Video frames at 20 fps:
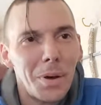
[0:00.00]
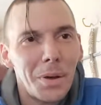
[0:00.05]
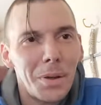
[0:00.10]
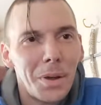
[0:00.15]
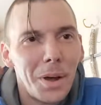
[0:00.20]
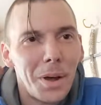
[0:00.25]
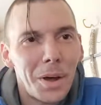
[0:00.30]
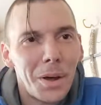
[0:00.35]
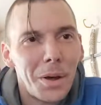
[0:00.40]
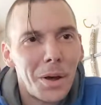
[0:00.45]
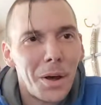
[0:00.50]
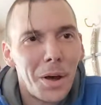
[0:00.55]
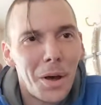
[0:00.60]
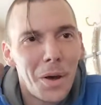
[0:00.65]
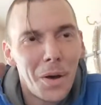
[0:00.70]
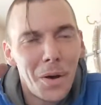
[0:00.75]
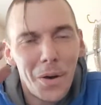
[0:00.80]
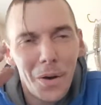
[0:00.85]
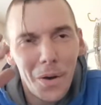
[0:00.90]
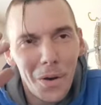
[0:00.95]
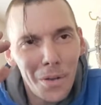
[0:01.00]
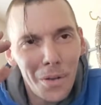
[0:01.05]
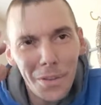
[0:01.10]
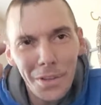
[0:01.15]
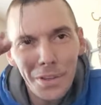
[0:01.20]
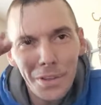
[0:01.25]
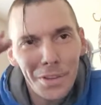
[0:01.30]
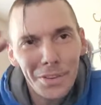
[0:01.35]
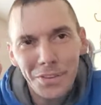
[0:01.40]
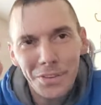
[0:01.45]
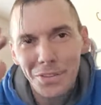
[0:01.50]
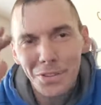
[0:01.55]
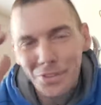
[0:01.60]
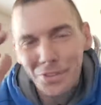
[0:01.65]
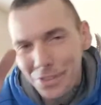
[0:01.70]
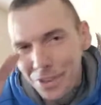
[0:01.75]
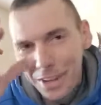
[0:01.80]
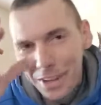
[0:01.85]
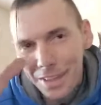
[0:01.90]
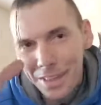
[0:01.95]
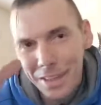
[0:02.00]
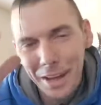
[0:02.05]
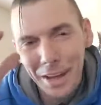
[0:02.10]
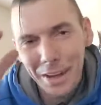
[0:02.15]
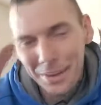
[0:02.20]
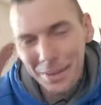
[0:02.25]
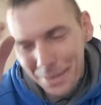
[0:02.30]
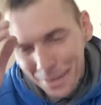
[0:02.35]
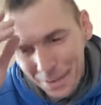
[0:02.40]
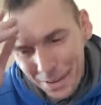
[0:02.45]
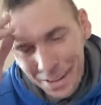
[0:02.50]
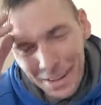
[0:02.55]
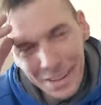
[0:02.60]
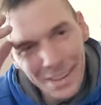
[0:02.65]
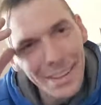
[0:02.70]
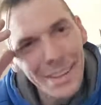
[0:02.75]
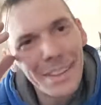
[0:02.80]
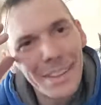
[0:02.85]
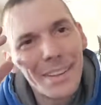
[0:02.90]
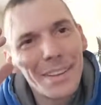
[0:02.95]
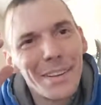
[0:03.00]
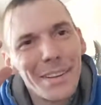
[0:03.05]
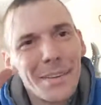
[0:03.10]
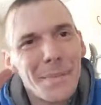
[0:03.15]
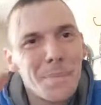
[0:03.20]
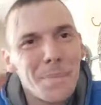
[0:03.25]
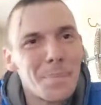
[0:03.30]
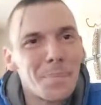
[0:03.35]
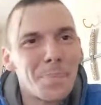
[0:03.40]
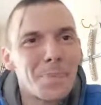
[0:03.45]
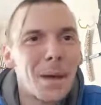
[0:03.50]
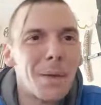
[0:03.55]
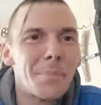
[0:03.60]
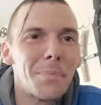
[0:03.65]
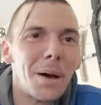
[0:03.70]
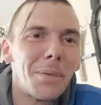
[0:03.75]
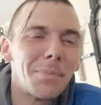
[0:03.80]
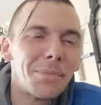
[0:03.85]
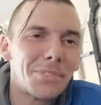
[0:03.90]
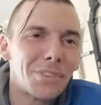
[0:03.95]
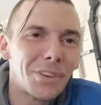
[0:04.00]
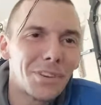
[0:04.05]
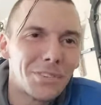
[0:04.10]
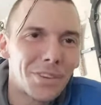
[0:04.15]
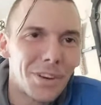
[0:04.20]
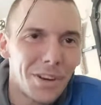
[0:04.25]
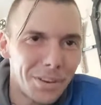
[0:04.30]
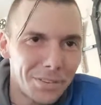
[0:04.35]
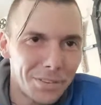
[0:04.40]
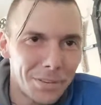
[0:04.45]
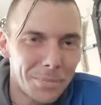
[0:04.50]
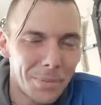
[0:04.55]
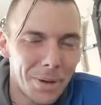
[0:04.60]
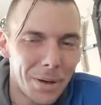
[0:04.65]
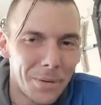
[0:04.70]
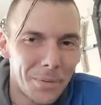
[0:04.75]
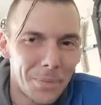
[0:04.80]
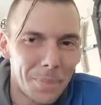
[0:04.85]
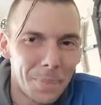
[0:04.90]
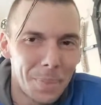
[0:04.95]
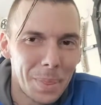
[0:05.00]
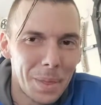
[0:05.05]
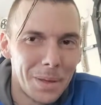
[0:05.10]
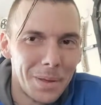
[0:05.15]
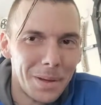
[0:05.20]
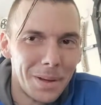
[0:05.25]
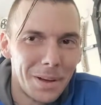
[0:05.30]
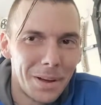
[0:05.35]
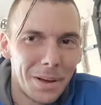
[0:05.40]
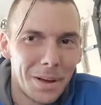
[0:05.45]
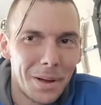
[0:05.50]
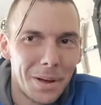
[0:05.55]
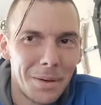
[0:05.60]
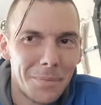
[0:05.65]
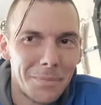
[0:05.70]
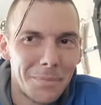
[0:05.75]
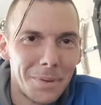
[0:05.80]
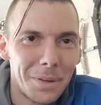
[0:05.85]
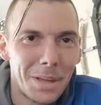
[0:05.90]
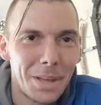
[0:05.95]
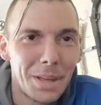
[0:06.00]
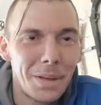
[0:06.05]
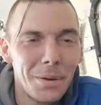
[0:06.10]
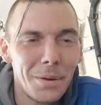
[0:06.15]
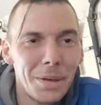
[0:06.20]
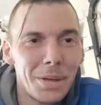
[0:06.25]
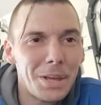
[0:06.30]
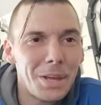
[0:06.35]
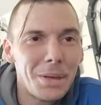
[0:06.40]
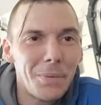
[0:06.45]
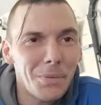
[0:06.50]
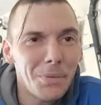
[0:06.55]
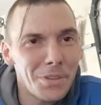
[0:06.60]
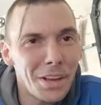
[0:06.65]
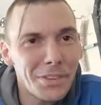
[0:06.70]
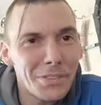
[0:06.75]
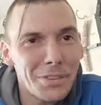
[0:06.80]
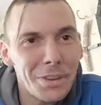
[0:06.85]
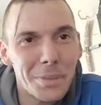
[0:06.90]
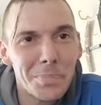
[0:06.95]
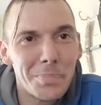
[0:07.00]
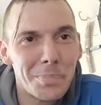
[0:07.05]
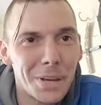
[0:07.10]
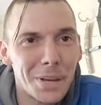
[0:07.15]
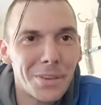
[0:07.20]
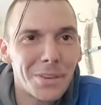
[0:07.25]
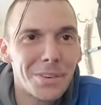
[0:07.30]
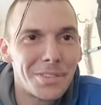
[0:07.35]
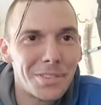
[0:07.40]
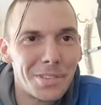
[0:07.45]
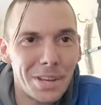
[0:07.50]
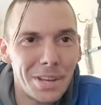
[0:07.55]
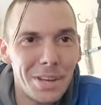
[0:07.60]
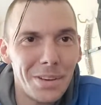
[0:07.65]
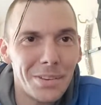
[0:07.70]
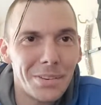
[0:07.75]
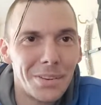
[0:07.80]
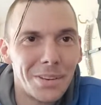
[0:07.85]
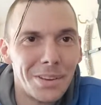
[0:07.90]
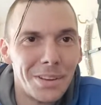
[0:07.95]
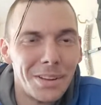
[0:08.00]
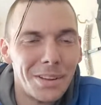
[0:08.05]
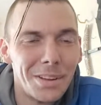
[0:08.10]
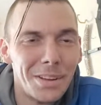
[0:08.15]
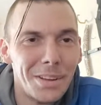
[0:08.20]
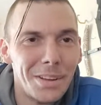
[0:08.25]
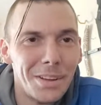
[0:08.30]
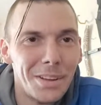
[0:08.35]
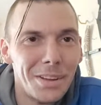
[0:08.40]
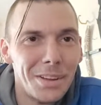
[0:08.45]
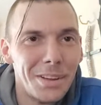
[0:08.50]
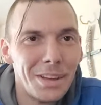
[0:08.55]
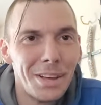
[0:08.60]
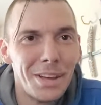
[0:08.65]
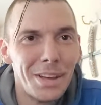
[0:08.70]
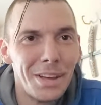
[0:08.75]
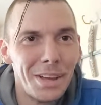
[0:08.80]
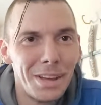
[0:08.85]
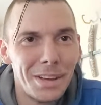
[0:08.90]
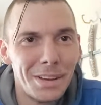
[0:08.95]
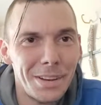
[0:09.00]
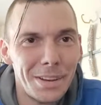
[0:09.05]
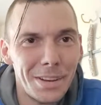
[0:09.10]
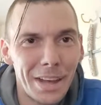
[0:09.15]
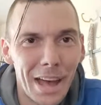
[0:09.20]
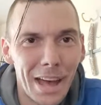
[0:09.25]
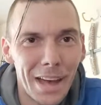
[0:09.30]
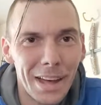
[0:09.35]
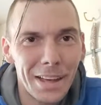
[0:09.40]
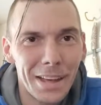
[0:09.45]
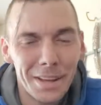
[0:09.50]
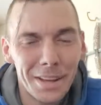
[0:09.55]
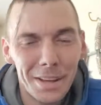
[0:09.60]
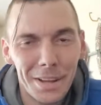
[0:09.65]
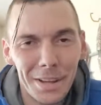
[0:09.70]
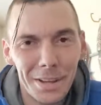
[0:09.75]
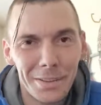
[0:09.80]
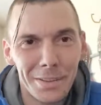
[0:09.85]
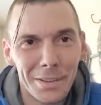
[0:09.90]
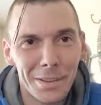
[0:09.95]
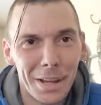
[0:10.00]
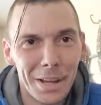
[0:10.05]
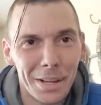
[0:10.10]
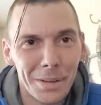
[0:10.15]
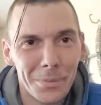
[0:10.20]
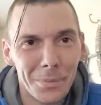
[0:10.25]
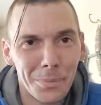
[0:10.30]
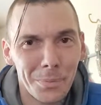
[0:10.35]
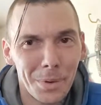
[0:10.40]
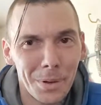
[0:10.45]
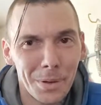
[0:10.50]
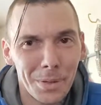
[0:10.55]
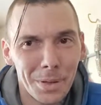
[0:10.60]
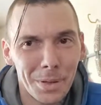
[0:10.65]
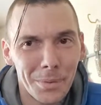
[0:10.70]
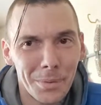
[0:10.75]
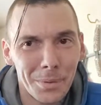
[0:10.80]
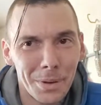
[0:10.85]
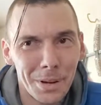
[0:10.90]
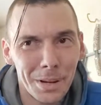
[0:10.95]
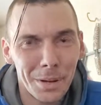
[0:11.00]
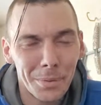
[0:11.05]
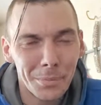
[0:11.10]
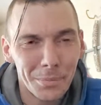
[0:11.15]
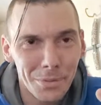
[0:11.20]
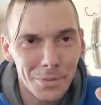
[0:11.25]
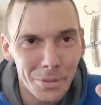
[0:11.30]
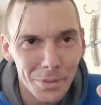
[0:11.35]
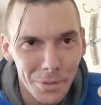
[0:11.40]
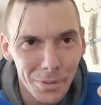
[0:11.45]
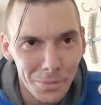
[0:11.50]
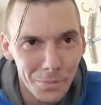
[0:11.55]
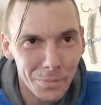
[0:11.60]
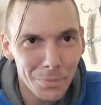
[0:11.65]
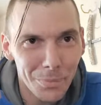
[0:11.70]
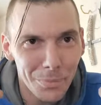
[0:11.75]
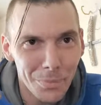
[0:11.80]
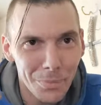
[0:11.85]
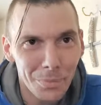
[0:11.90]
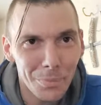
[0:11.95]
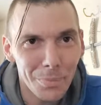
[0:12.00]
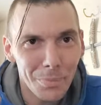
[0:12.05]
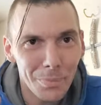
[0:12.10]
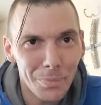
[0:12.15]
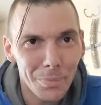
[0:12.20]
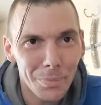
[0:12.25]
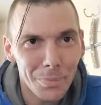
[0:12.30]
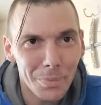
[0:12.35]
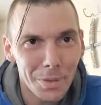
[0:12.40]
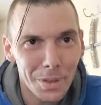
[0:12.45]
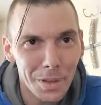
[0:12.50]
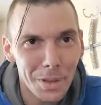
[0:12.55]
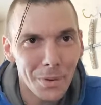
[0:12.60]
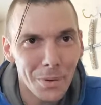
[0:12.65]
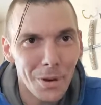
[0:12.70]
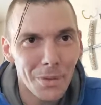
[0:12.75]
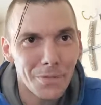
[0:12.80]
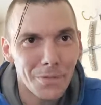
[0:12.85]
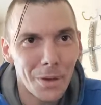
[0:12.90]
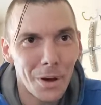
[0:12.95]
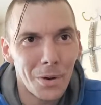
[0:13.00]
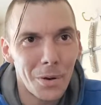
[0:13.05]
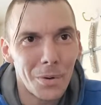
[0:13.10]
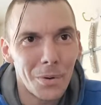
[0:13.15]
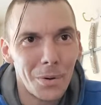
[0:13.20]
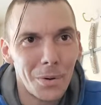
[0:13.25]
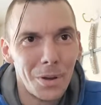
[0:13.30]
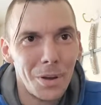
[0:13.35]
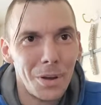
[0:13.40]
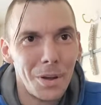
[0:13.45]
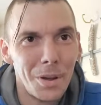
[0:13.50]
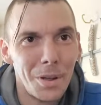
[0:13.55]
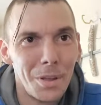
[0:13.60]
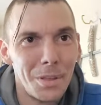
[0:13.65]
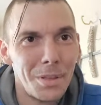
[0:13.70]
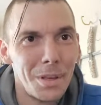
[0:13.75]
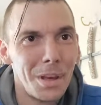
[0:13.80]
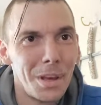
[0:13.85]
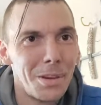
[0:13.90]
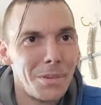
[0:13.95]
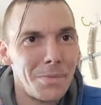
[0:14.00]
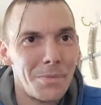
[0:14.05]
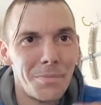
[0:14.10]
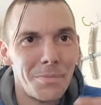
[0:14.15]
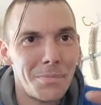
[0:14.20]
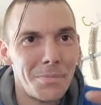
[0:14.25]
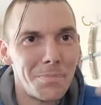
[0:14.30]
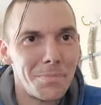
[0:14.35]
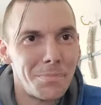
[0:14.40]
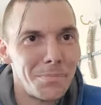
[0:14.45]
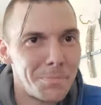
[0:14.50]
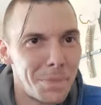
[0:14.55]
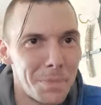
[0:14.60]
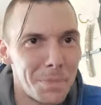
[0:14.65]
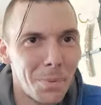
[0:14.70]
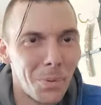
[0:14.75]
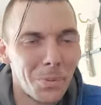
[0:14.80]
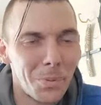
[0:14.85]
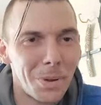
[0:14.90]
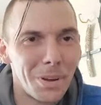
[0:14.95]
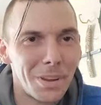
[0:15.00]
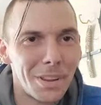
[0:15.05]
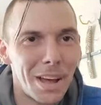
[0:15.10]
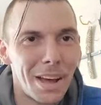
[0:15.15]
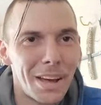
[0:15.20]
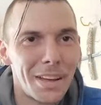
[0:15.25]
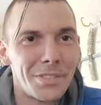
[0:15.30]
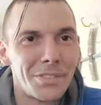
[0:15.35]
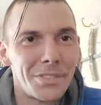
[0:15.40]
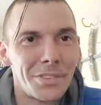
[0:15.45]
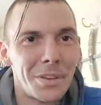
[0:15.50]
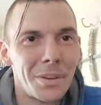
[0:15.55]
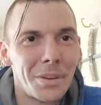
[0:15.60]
all the shit that that Bob Lazar talked about, he was actually a bigger deal in like with it when it comes to the UFO than people realize.